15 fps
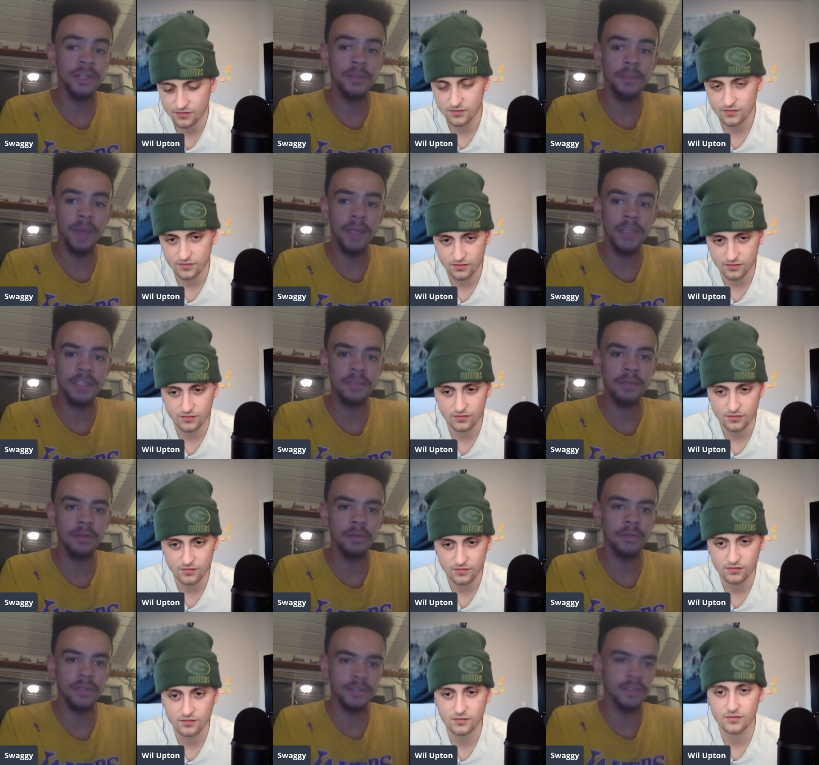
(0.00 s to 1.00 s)
Speaker 1: team in
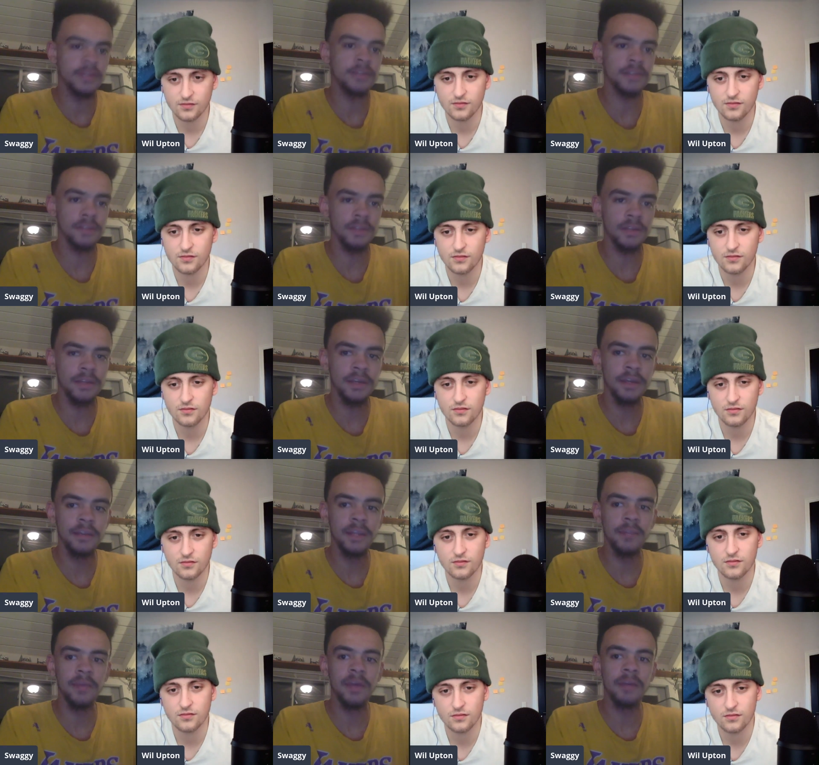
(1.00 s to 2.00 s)
basketball, like statistically,
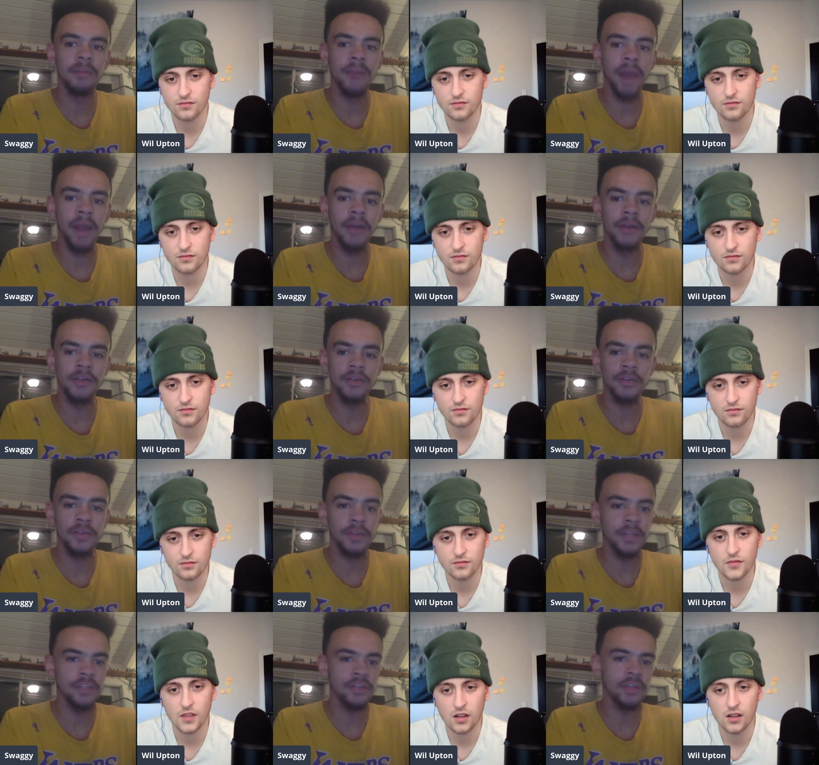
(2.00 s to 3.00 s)
they become buyers. So like
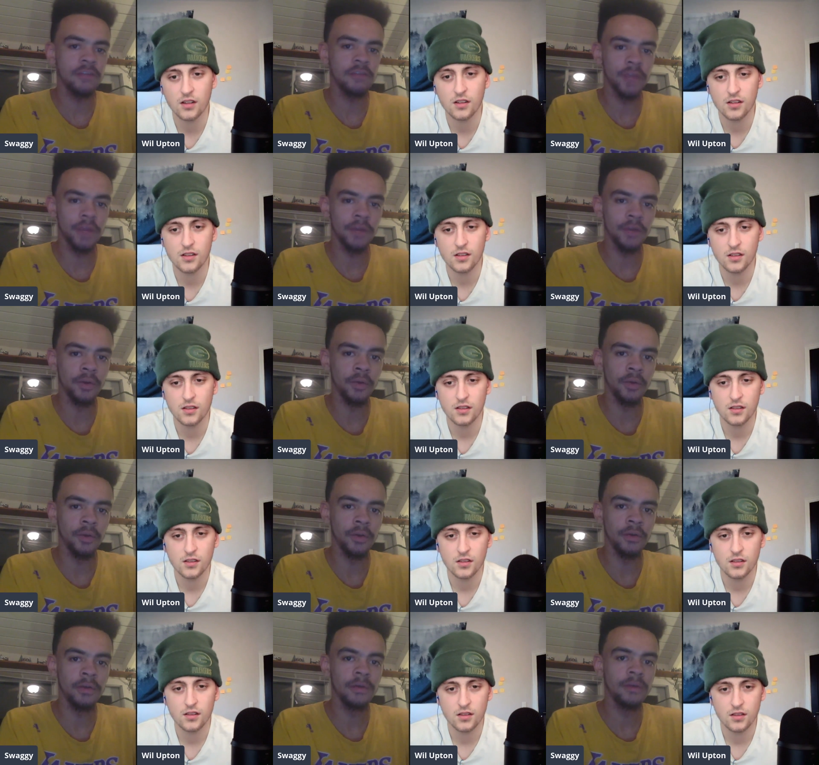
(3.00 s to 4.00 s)
they trade for Aaron
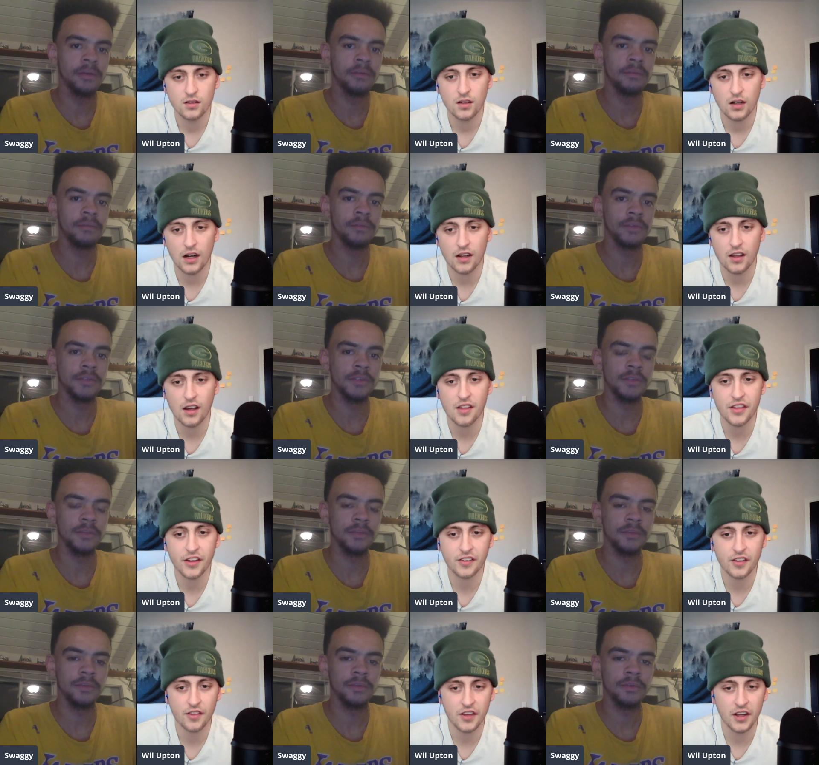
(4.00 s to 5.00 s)
Gordon. I, I
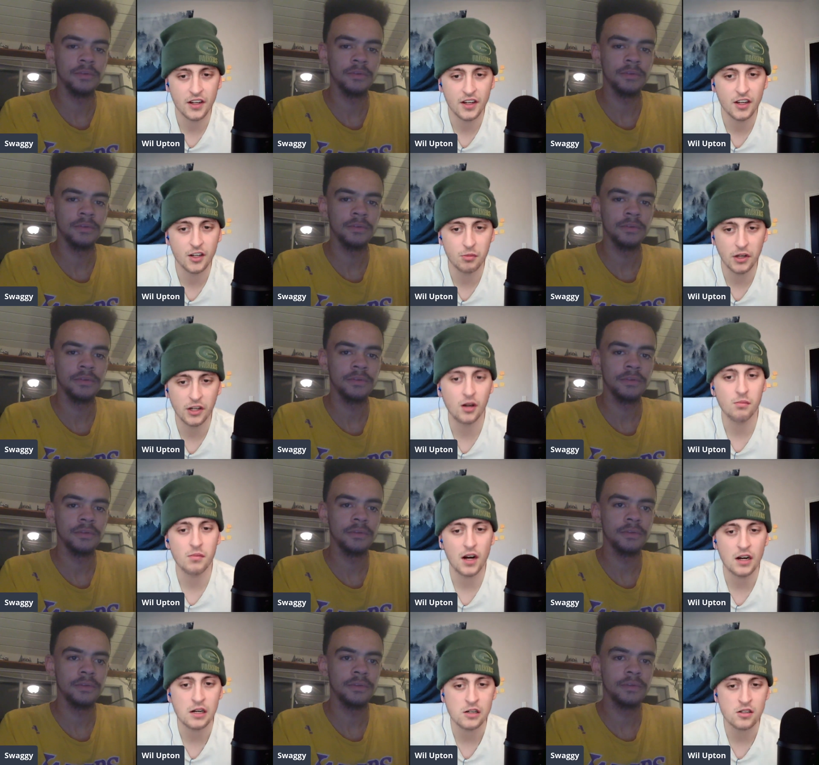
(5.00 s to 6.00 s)
think that they need to
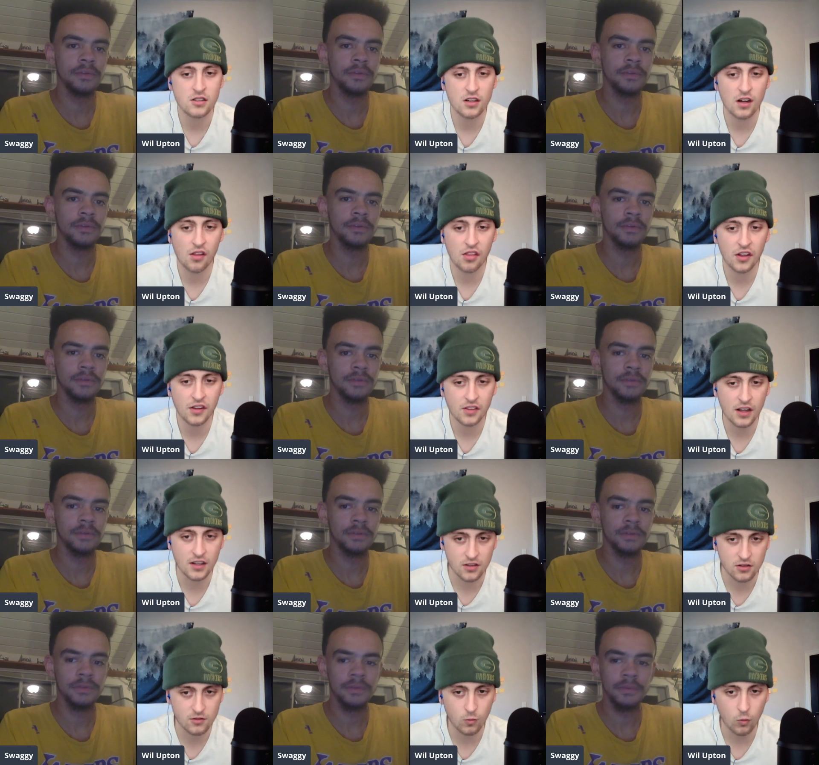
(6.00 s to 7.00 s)
become
Speaker 2: buyers. I think
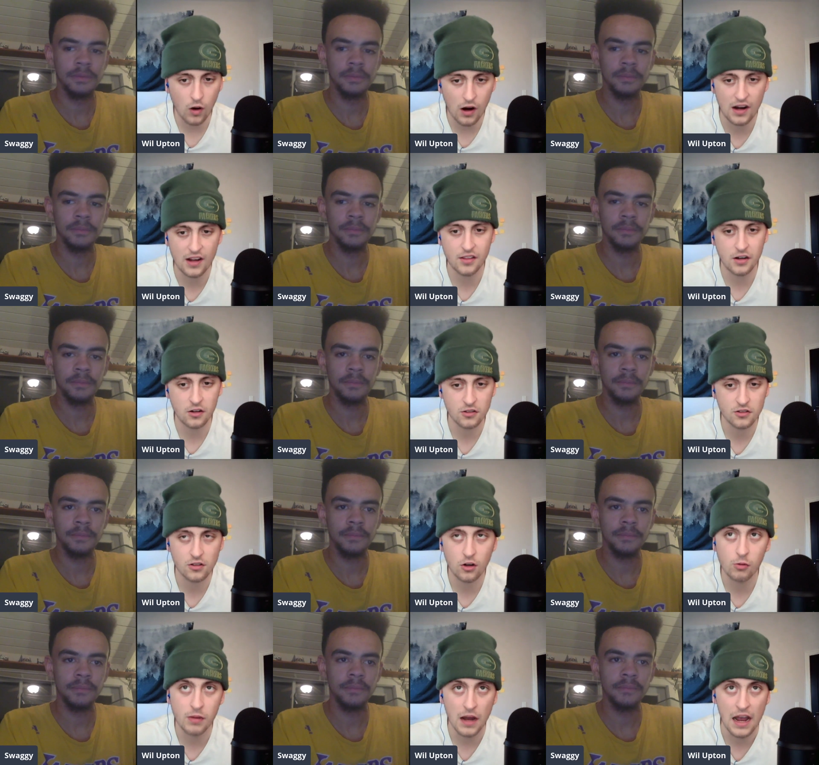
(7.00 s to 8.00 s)
that's why they're
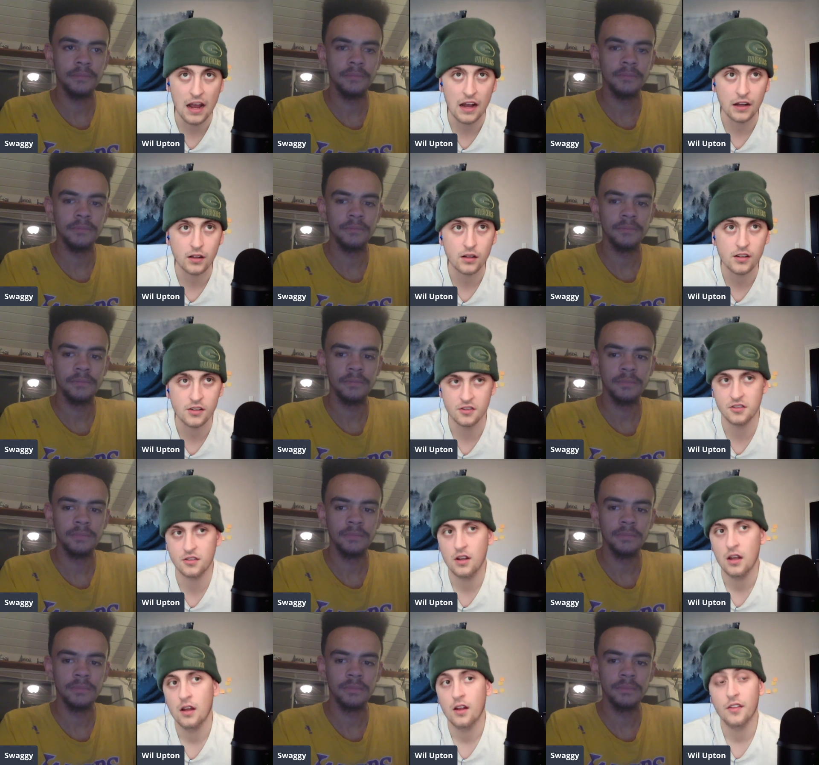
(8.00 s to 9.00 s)
so bad.
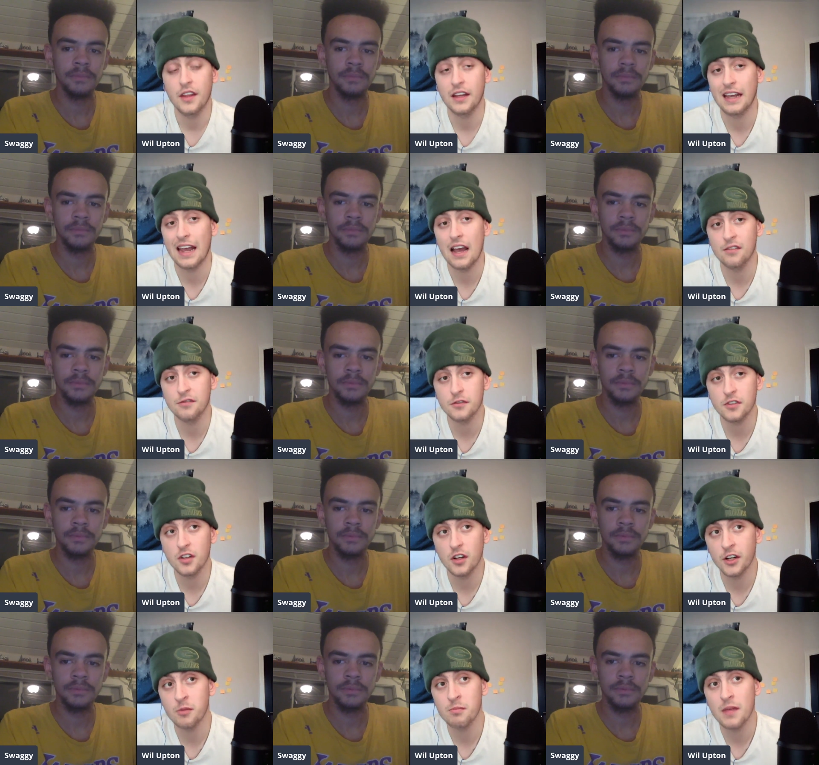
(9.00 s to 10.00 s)
Is they
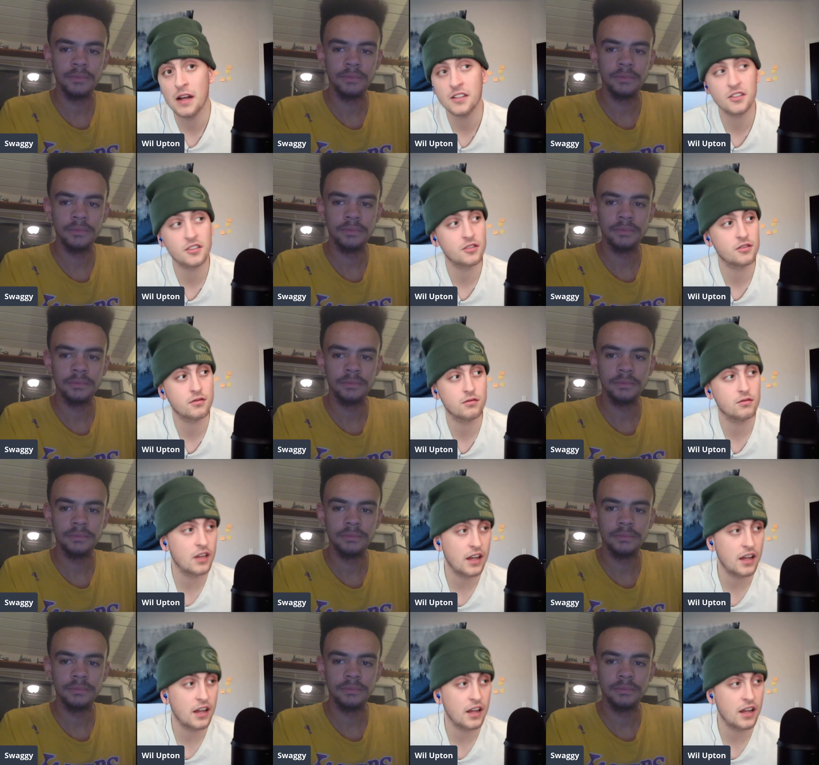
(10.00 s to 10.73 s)
have an immense,